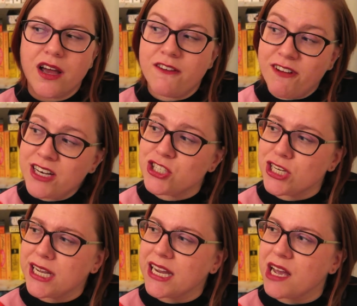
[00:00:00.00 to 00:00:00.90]

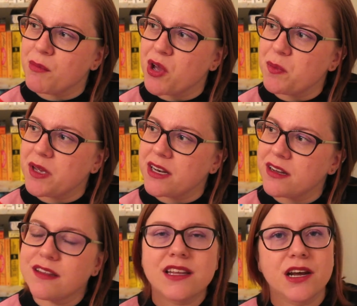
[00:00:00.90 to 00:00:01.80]
eventually, I'm
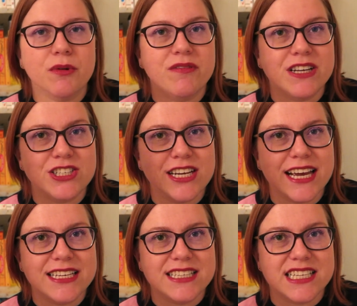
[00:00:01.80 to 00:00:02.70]
hoping that I will eventually
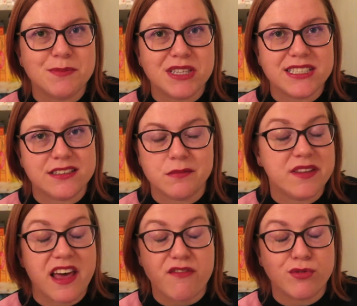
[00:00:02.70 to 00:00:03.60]
get to this, but this is
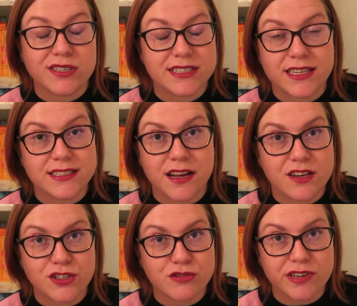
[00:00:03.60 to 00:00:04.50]
something that everyone says that
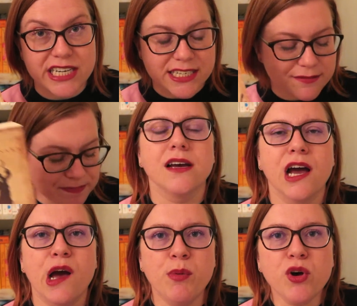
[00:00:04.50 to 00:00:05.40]
I should read.
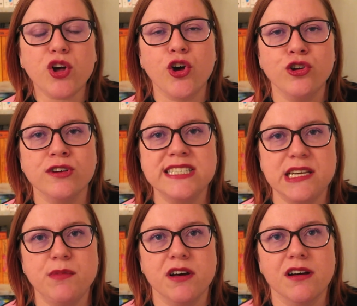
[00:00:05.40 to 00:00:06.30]
A book on your
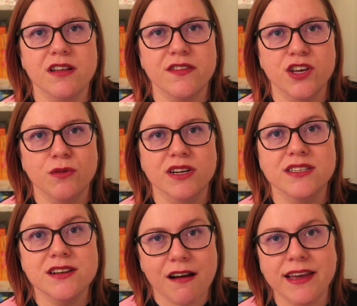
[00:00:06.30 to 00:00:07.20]
TBR that you are
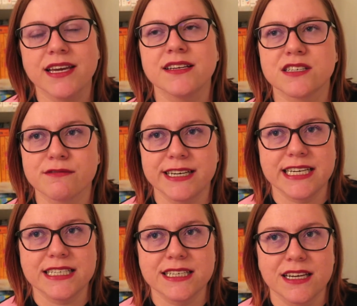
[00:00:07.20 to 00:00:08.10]
dying to
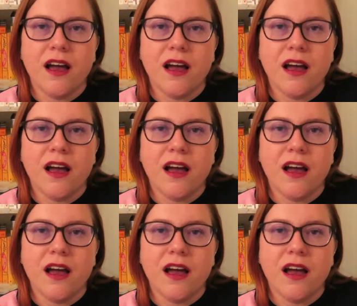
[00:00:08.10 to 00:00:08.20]
read.